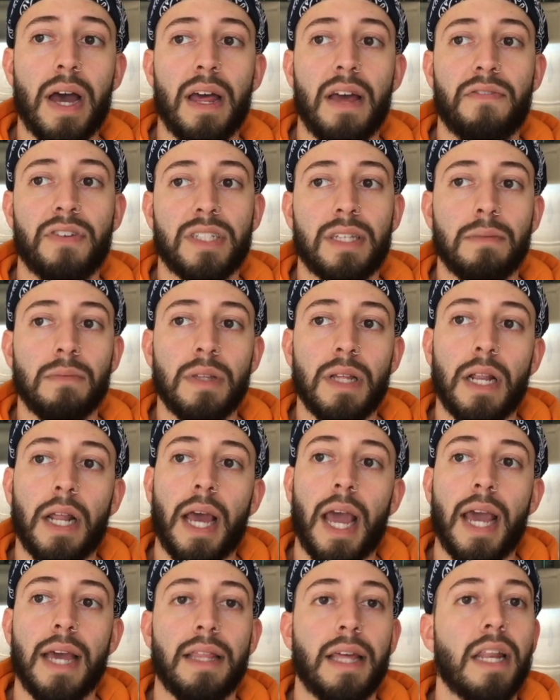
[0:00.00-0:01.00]
But if it's something
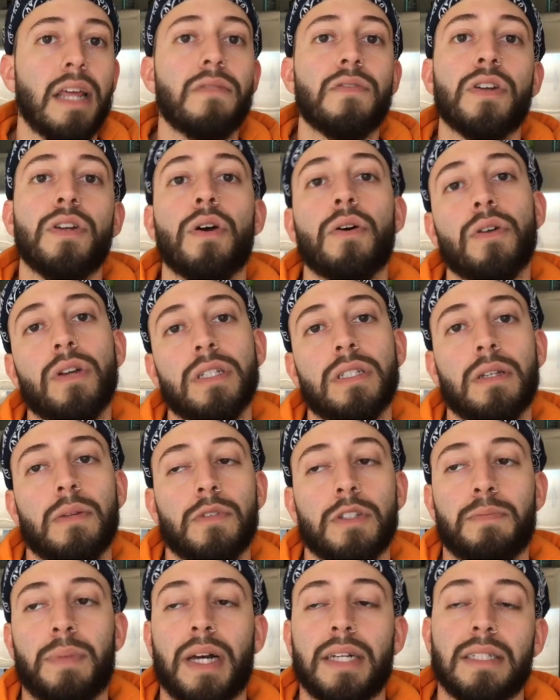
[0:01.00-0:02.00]
like, hey, they didn't even
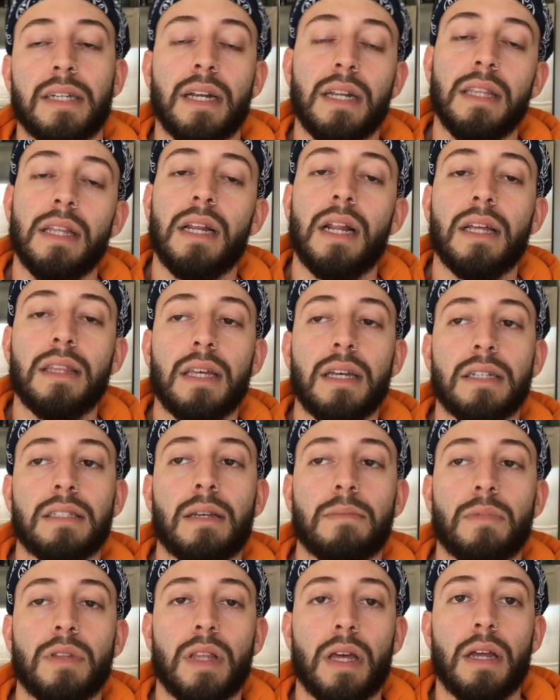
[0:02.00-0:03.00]
notice and was blindsided, then I
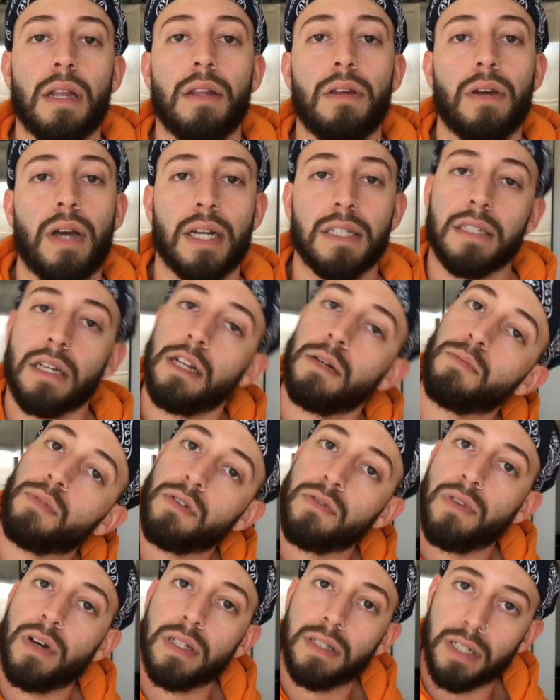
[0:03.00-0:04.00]
think it's something that you guys can
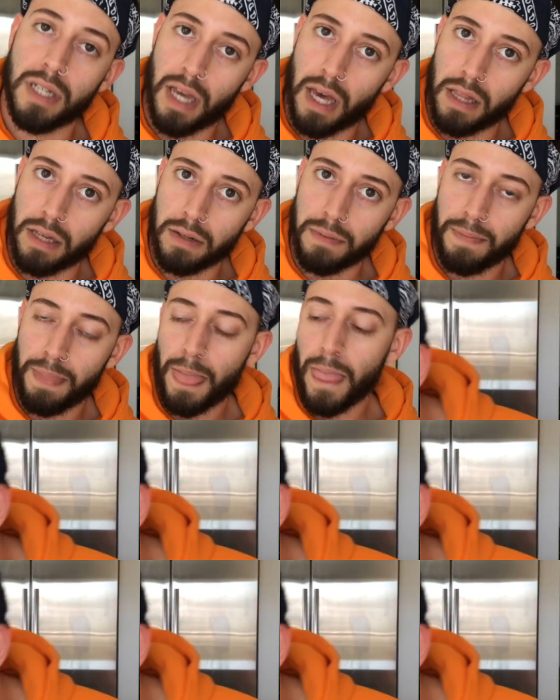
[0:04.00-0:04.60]
improve on together.